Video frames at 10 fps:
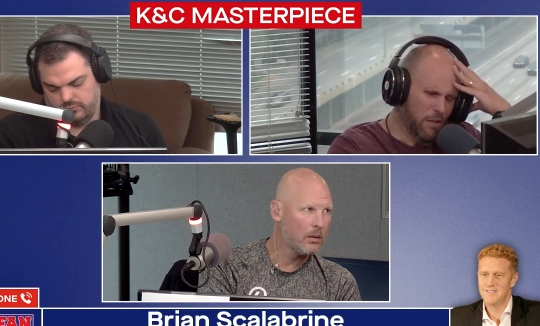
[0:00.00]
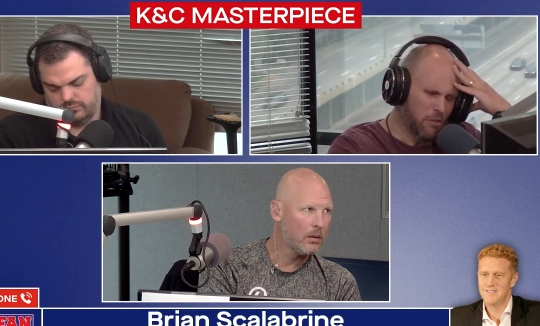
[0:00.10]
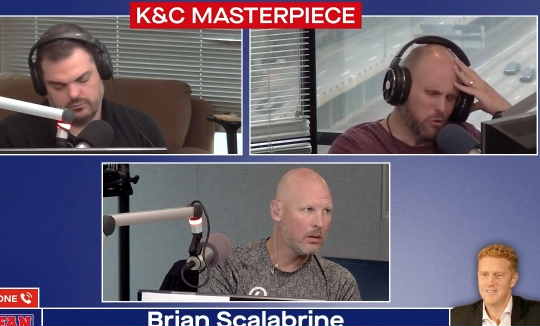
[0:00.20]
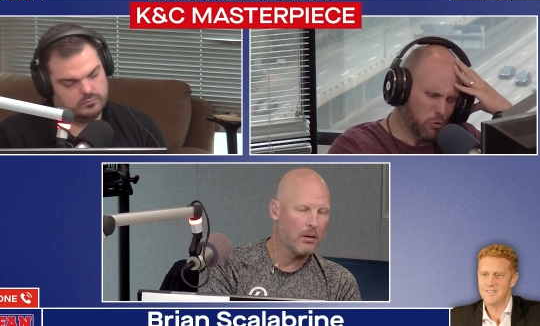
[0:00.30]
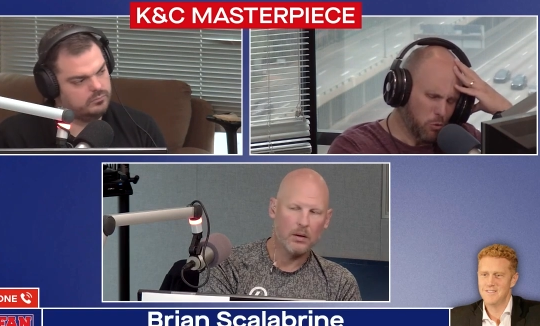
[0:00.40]

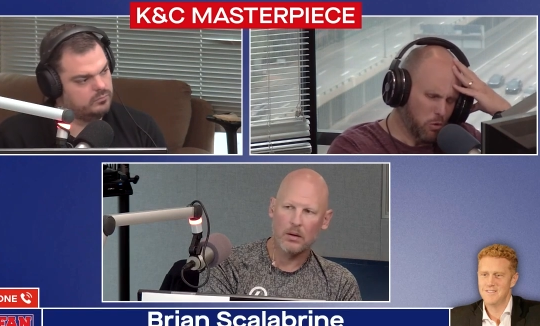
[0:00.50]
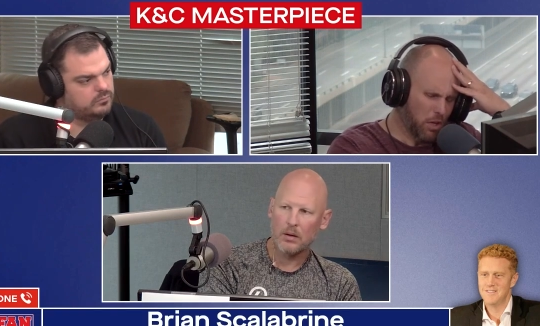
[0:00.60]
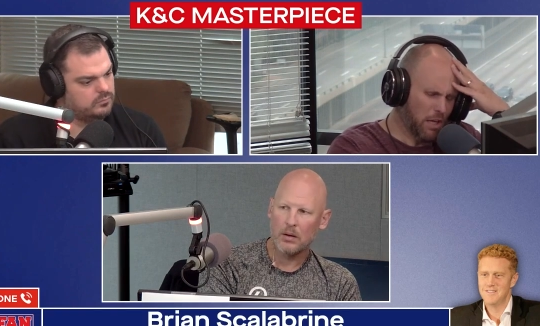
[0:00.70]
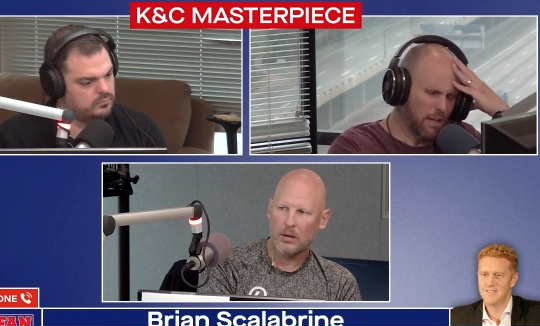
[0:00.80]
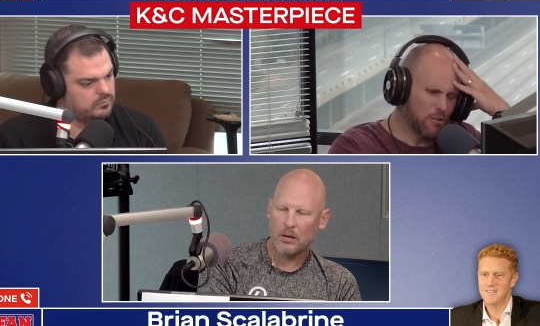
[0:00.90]
Speaker 1: the
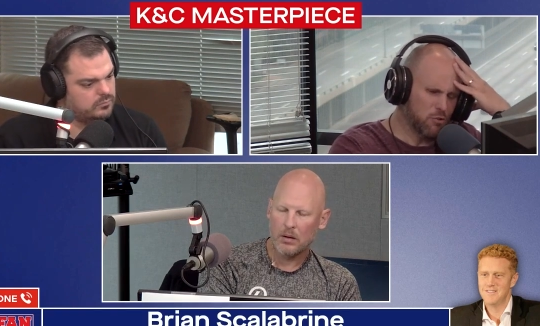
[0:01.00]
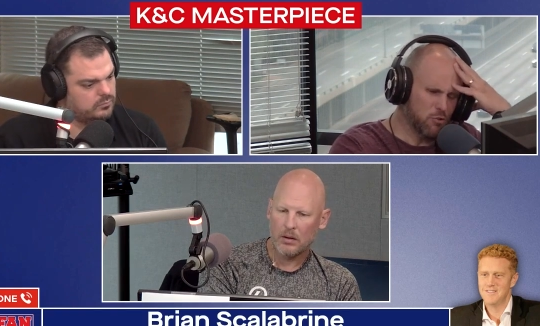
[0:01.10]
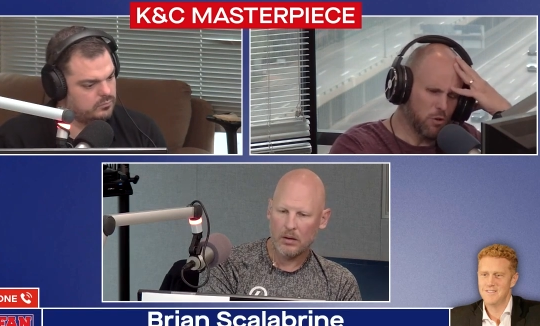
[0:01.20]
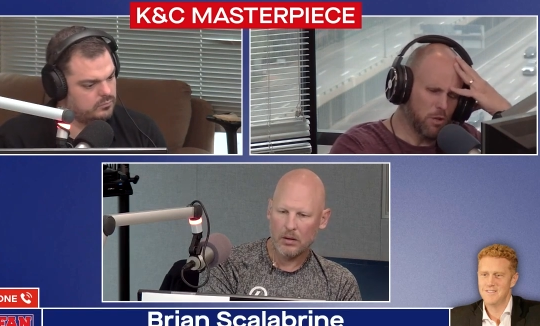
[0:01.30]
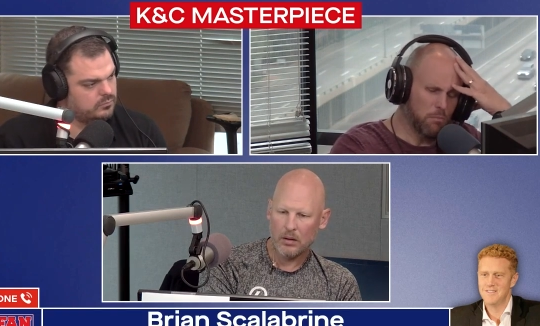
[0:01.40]
Luka
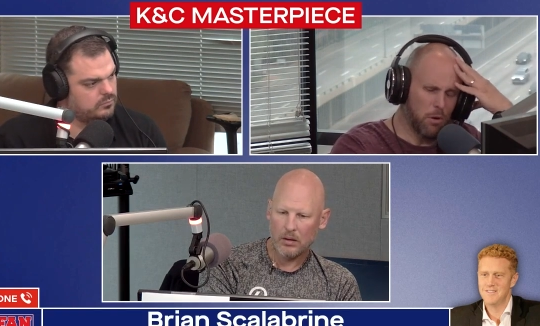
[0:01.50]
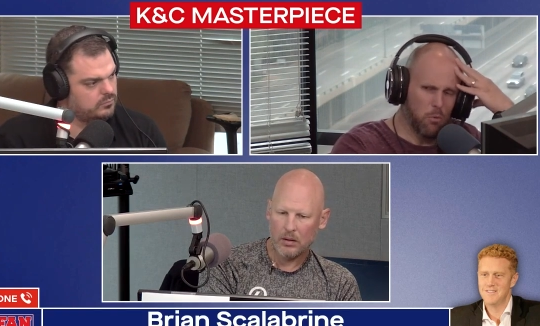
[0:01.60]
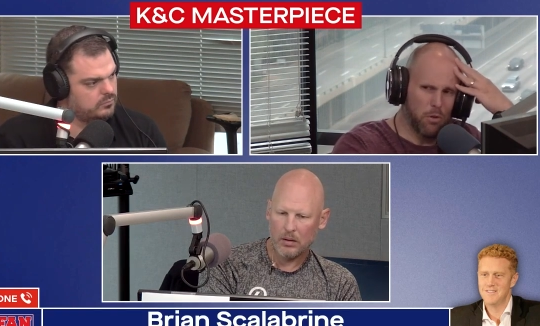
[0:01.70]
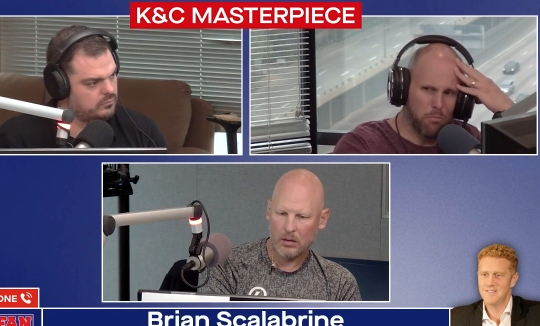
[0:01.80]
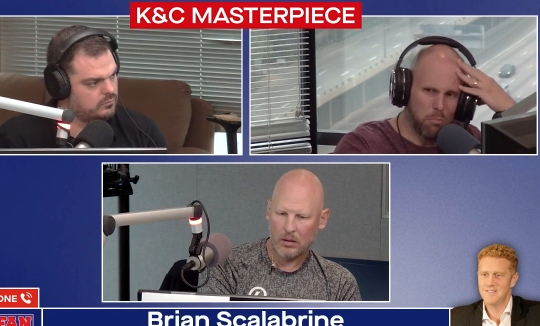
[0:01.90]
injury, but
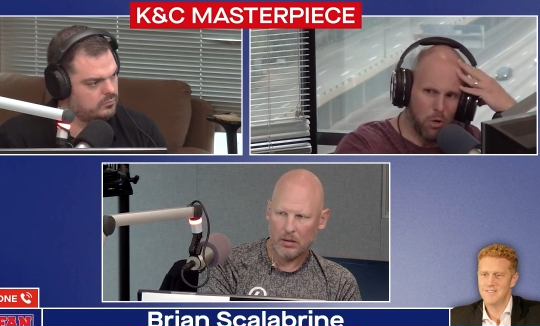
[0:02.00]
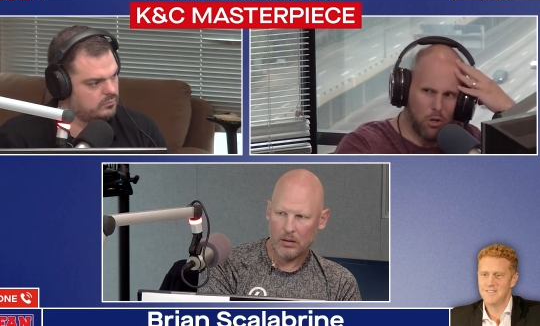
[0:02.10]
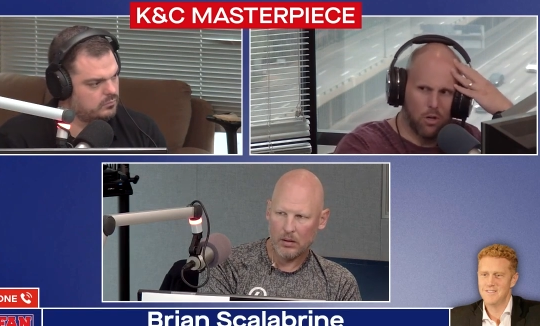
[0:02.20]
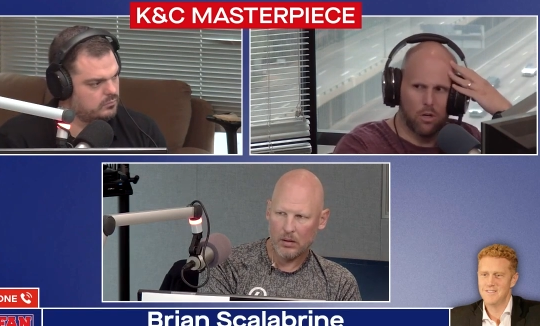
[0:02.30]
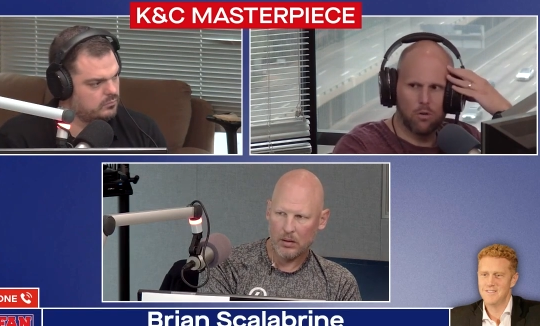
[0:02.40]
with
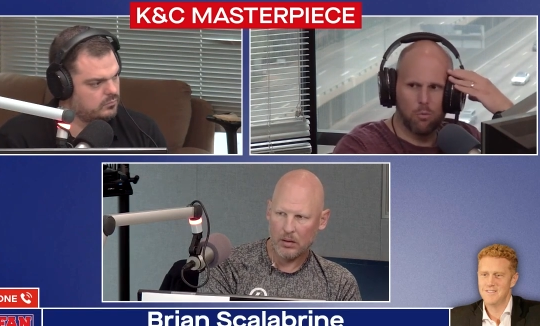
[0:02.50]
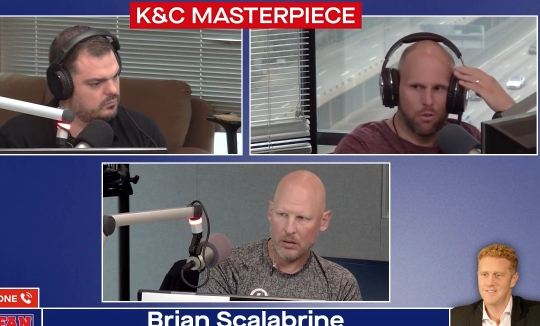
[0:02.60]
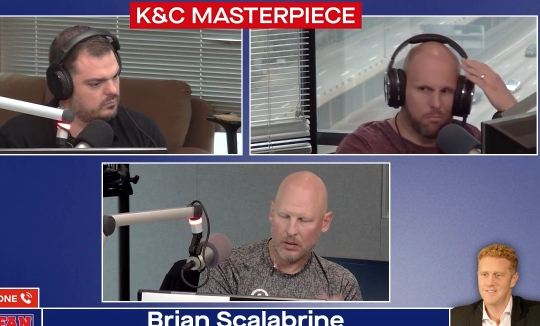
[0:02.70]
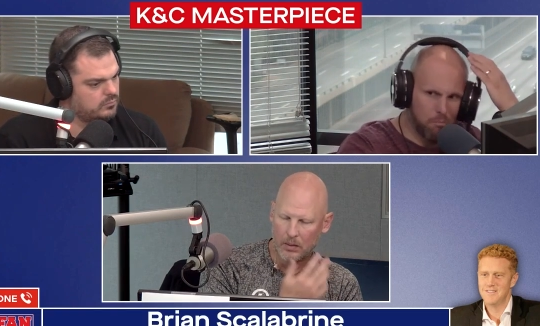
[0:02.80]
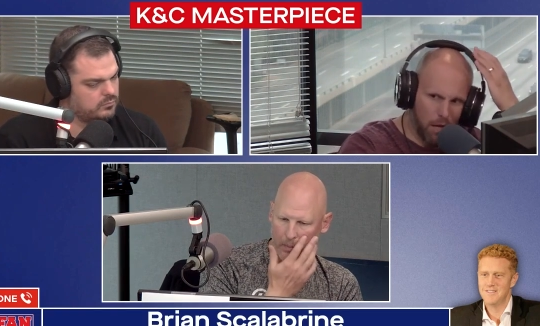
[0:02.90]
Booker,
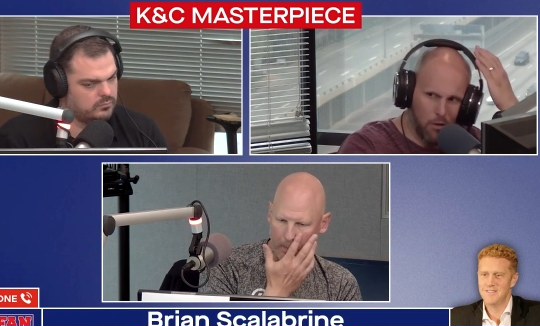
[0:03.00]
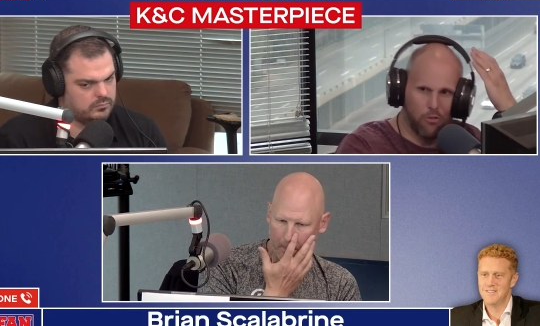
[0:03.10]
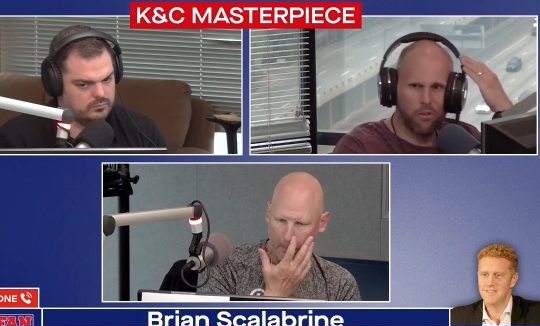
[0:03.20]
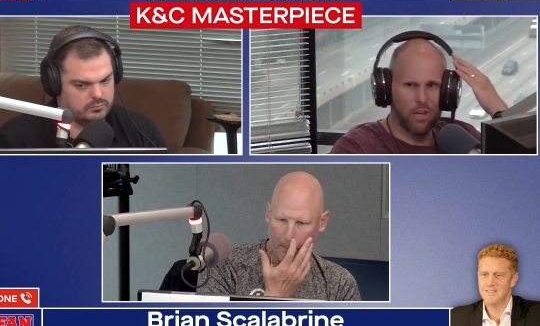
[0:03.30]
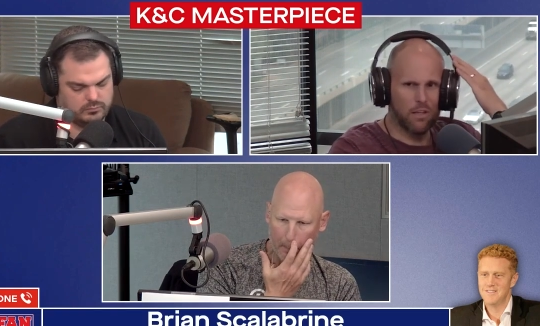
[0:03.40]
with
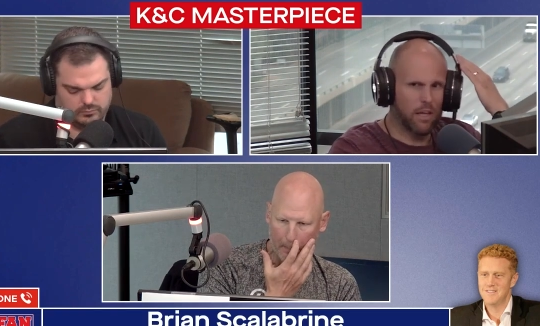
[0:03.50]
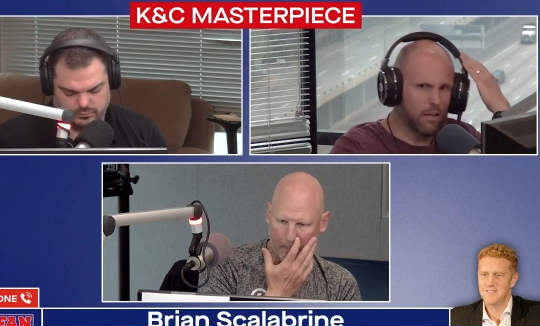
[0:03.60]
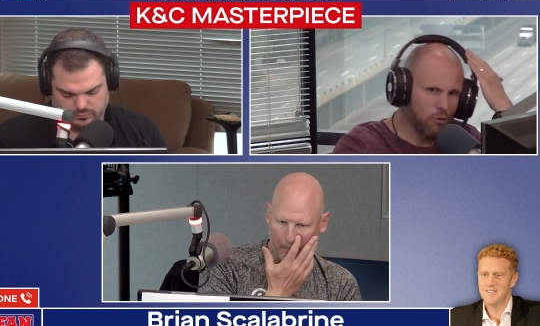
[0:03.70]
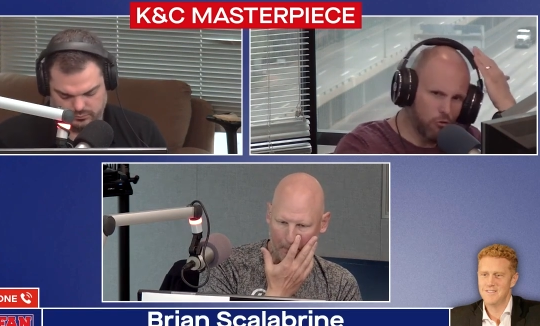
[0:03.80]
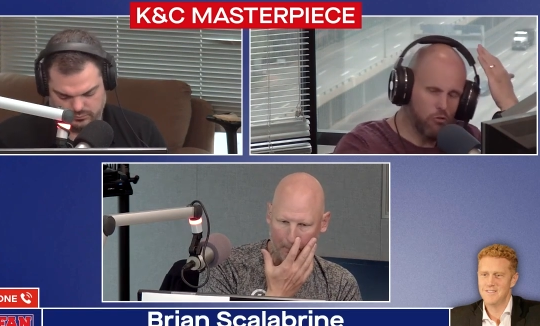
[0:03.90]
Middleton,
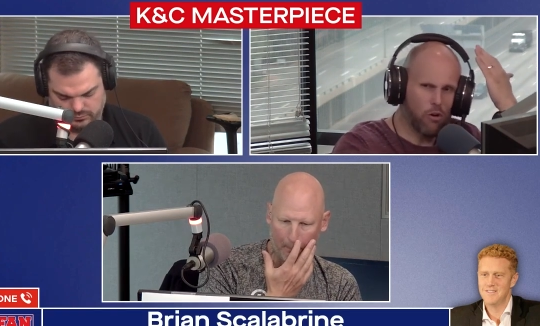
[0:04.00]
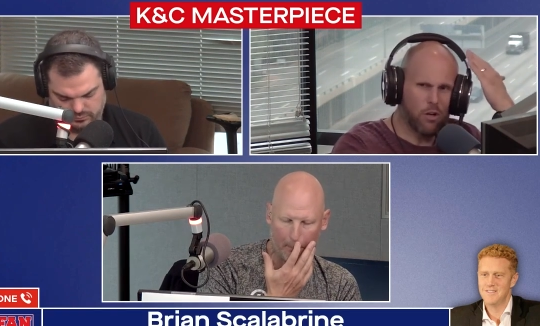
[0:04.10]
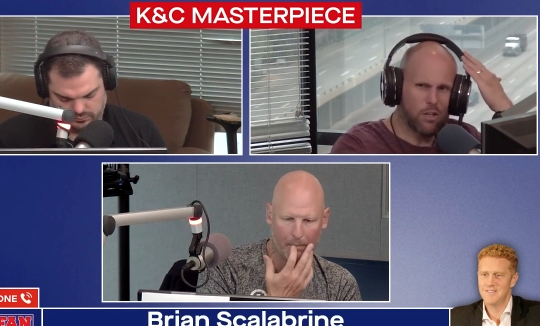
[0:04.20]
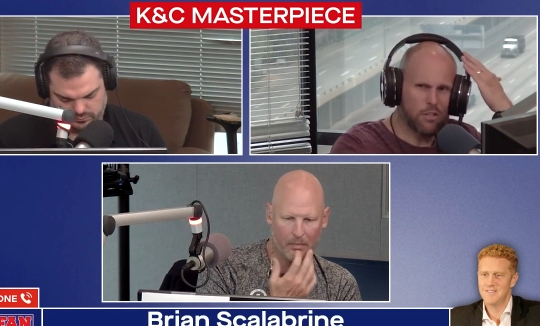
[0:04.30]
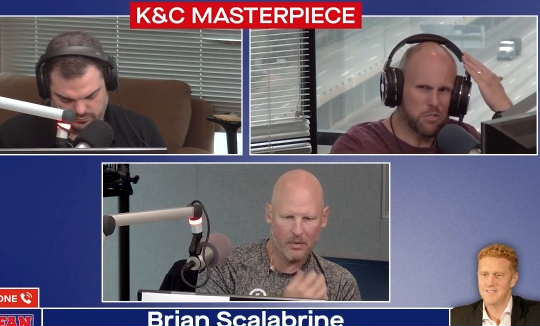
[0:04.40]
like you're
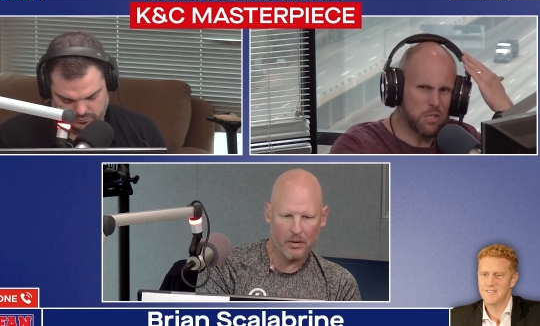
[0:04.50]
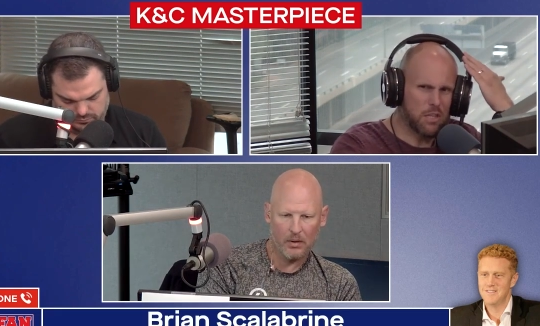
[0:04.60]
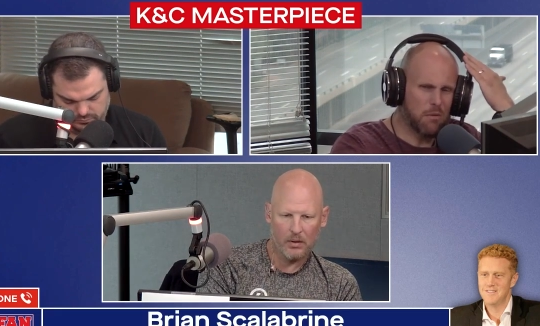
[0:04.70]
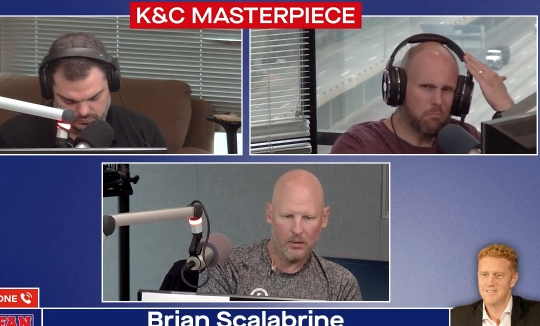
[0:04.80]
starting to see them